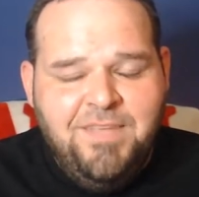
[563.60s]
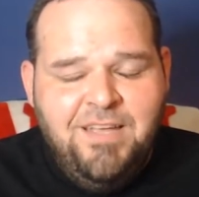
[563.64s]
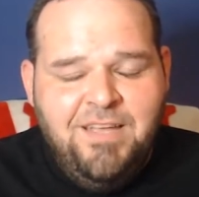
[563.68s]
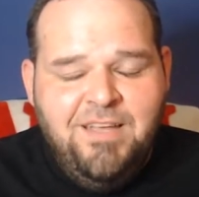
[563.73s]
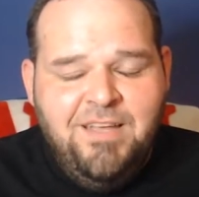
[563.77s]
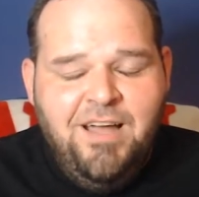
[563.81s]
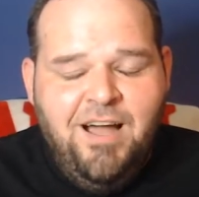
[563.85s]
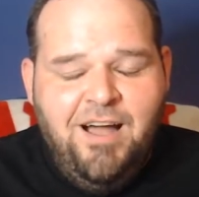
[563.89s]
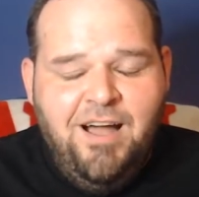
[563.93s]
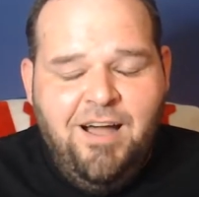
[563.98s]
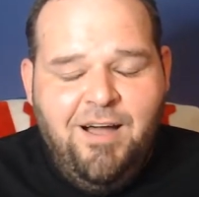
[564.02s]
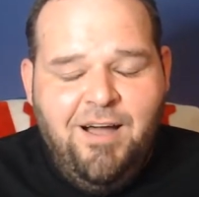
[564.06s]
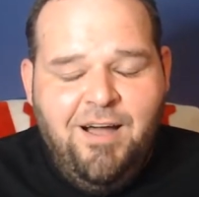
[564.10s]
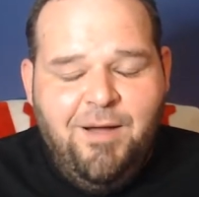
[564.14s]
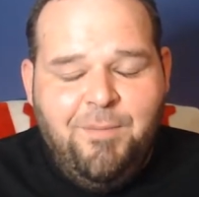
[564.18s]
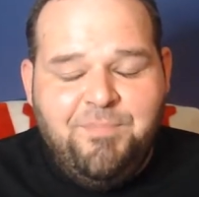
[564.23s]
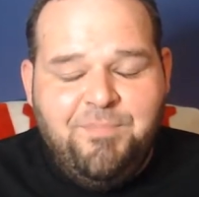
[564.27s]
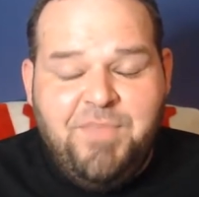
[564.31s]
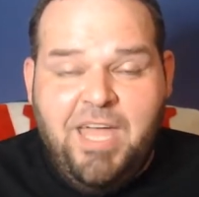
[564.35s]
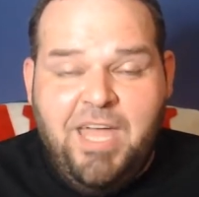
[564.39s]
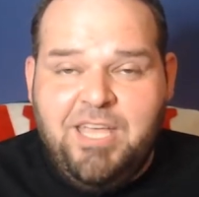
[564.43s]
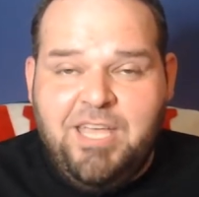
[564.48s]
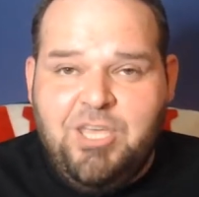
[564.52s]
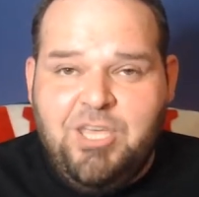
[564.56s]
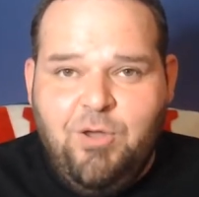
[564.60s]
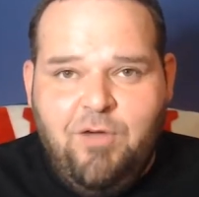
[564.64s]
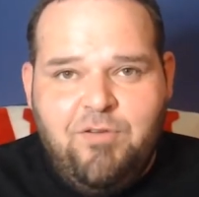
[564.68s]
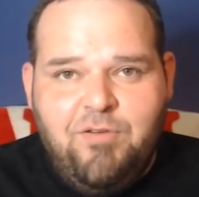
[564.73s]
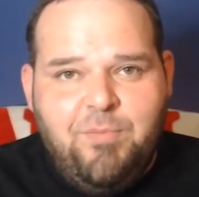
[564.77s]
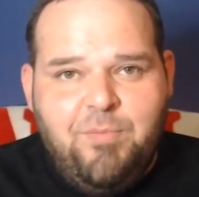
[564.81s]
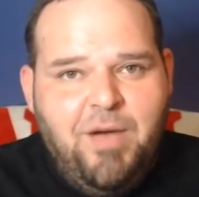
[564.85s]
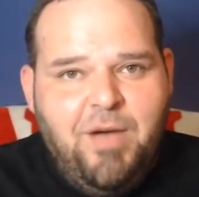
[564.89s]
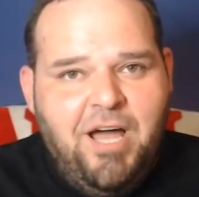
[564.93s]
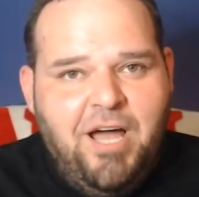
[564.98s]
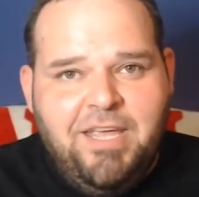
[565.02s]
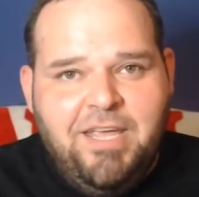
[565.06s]
Thank you,
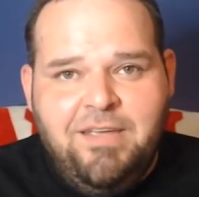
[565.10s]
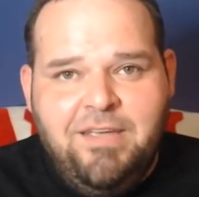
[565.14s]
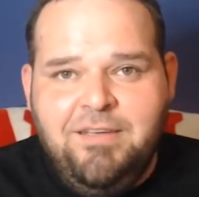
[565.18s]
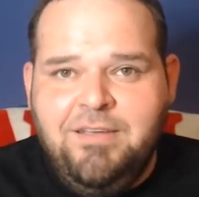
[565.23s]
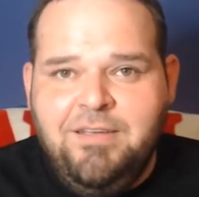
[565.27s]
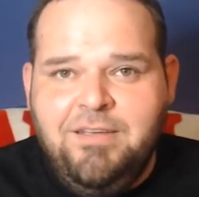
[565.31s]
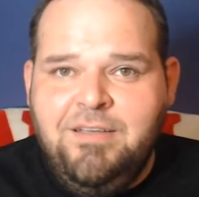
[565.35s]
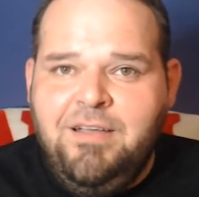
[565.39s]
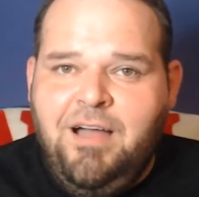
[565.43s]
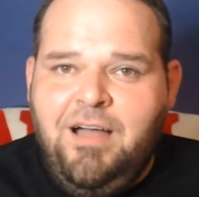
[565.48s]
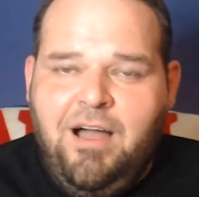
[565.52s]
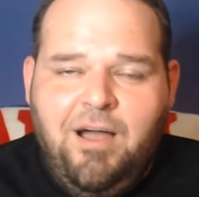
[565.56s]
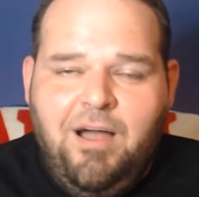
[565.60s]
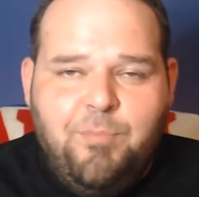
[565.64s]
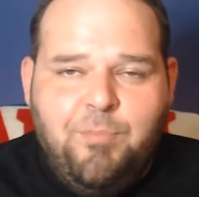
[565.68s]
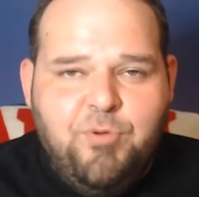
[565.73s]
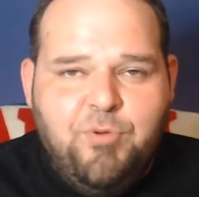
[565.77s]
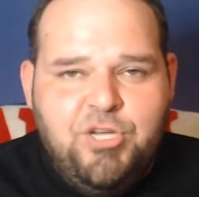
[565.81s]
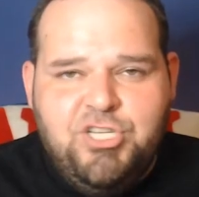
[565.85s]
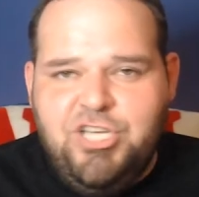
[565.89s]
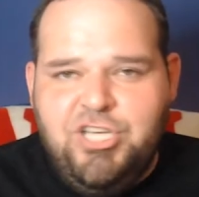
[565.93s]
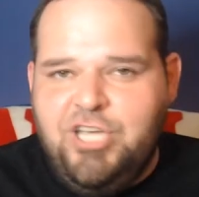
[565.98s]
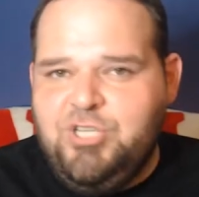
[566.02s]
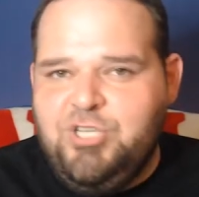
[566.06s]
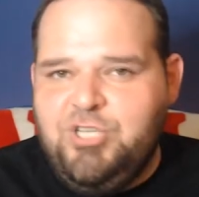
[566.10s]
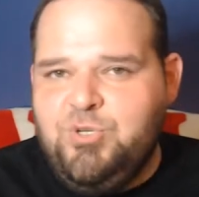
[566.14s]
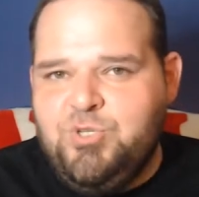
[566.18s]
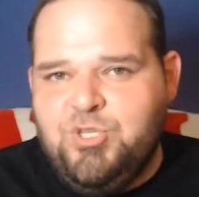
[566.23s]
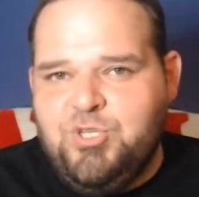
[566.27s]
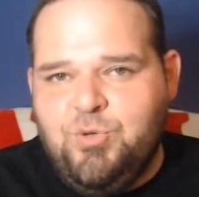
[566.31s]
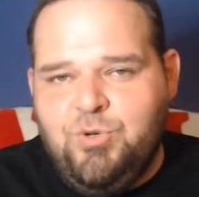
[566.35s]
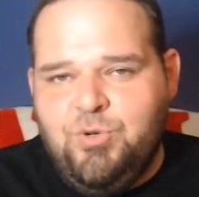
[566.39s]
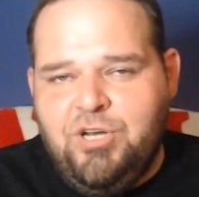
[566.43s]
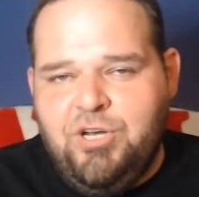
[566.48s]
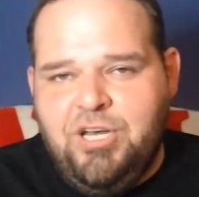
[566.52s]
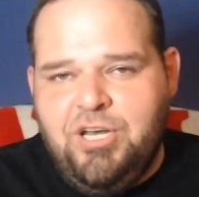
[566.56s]
everybody. Appreciate you
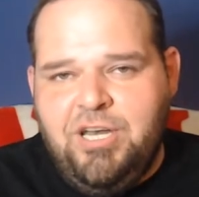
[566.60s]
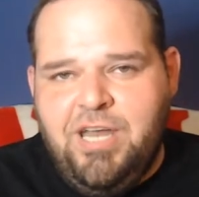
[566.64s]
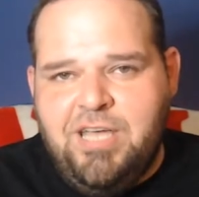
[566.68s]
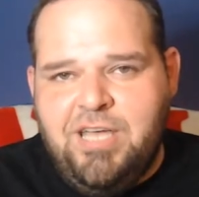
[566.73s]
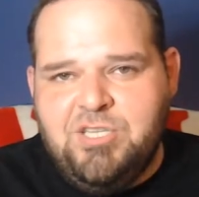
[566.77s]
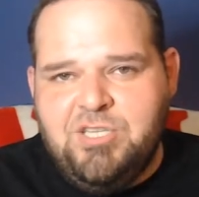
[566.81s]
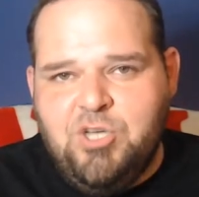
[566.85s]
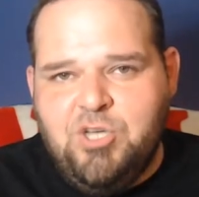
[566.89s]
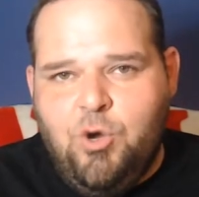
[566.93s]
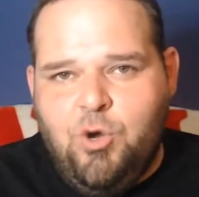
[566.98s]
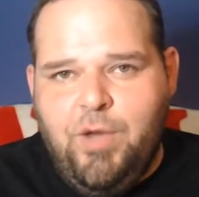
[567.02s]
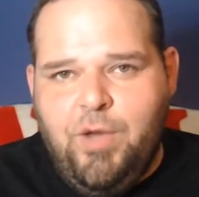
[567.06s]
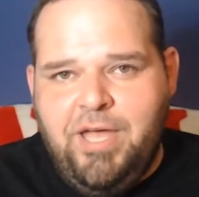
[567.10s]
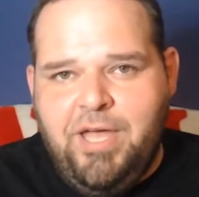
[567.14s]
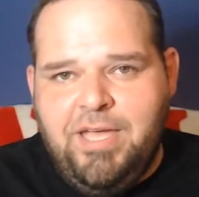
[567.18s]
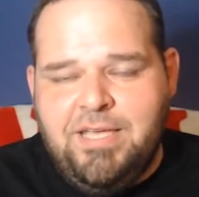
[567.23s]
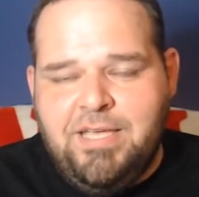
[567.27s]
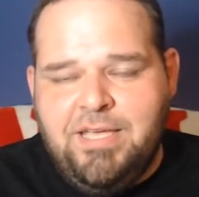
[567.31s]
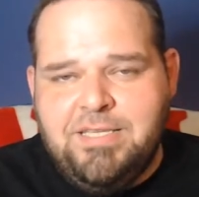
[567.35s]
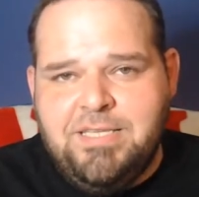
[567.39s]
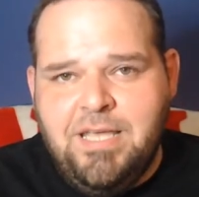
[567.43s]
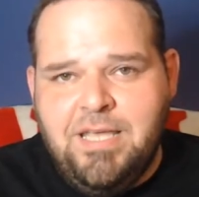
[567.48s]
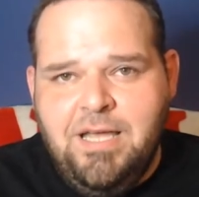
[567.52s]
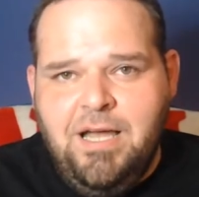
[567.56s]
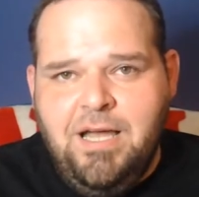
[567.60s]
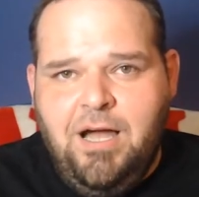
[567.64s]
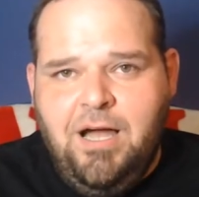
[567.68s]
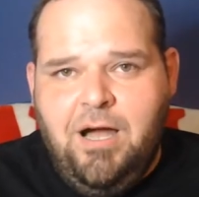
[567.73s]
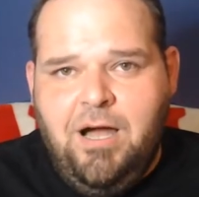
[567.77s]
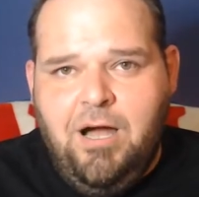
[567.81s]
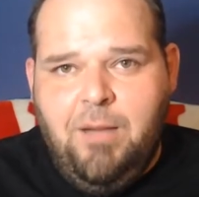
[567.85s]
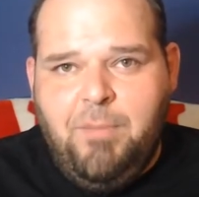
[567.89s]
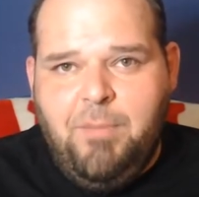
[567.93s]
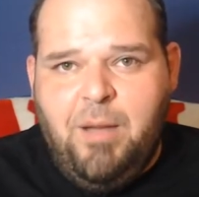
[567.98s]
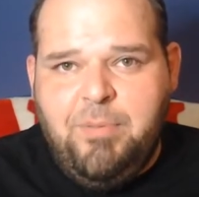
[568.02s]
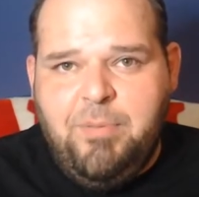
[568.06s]
tuning in, as always.
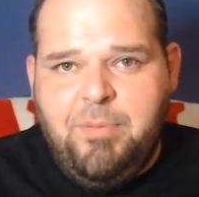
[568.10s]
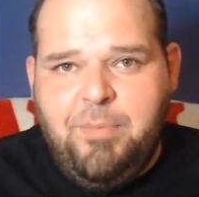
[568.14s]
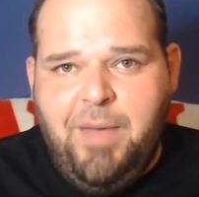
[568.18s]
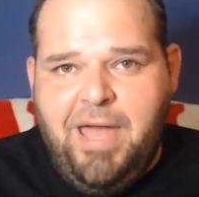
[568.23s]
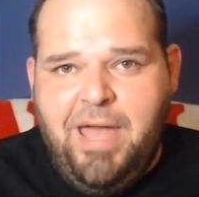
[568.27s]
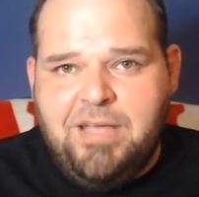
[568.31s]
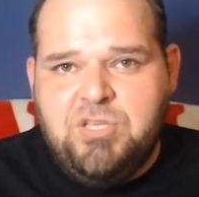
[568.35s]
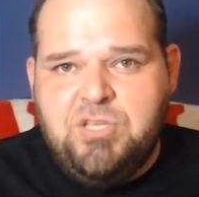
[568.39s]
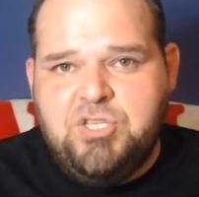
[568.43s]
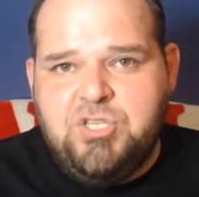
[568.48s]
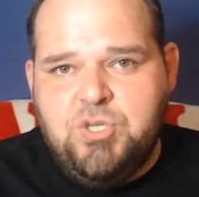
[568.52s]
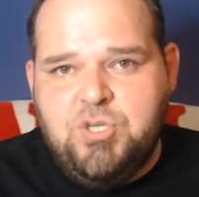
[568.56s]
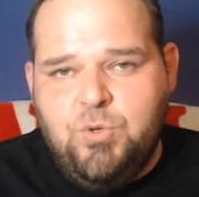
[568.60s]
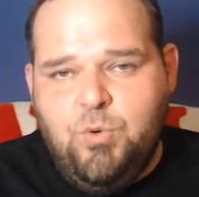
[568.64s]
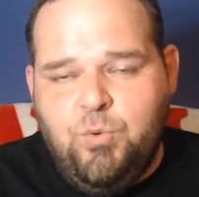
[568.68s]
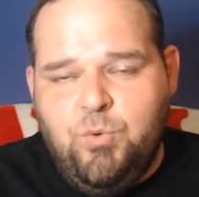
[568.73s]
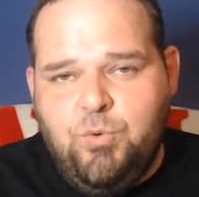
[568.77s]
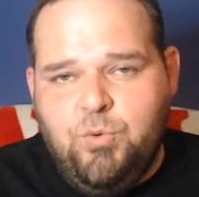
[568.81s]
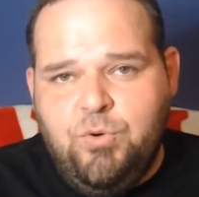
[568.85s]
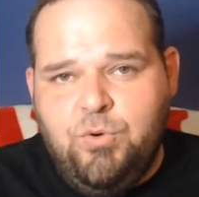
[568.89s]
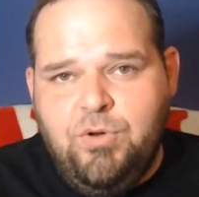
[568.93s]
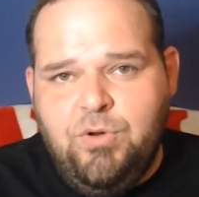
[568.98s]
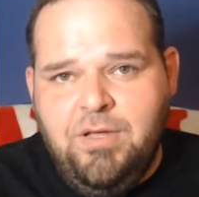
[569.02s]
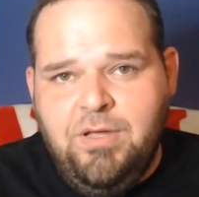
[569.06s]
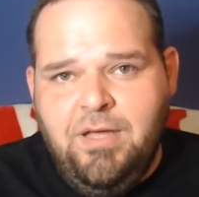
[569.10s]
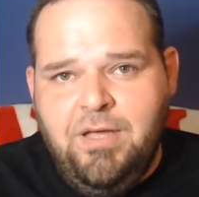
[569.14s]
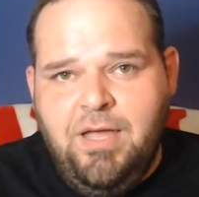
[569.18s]
I'll be back soon.